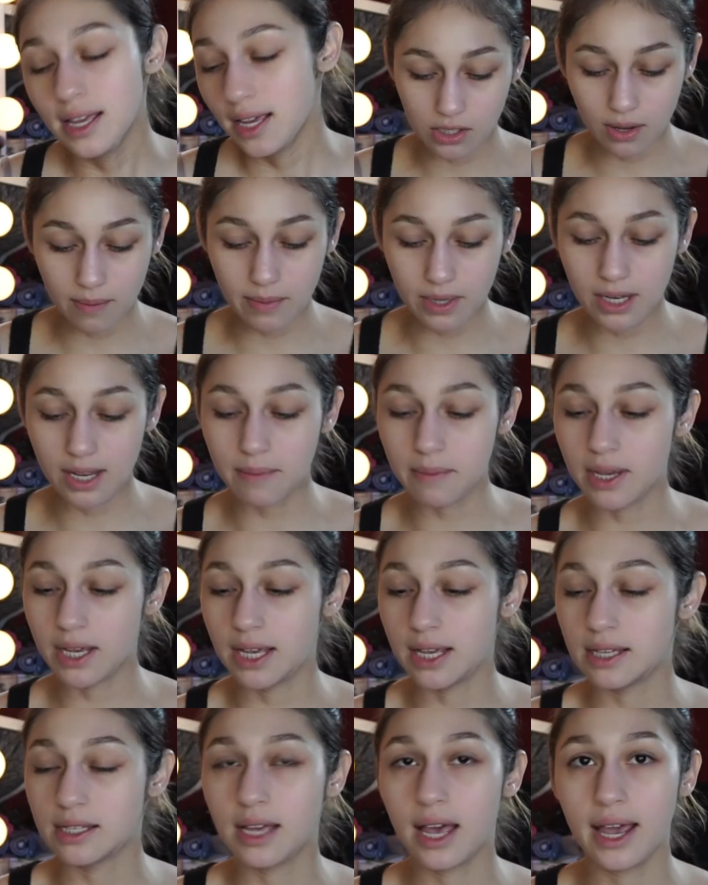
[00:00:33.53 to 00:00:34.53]
So I'm gonna get
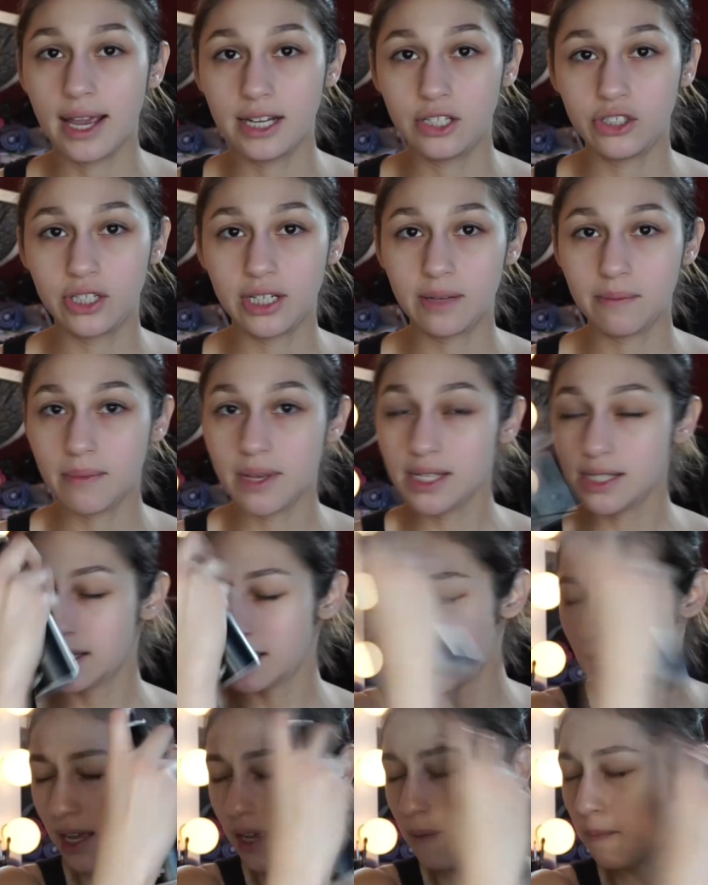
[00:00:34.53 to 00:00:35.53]
my hydrating mist